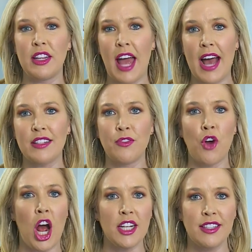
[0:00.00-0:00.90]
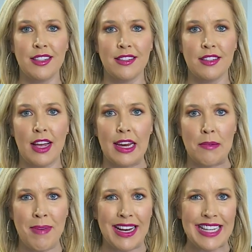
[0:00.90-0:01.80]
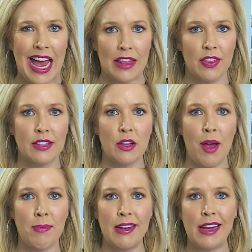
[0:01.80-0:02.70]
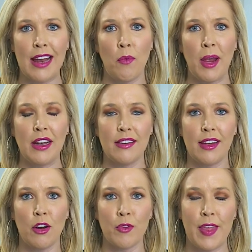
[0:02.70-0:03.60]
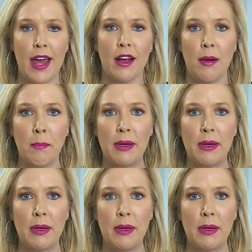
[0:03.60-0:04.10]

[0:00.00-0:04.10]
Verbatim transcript: last frost is like May 10th. So wow. I've been kind of waiting to get over that hump.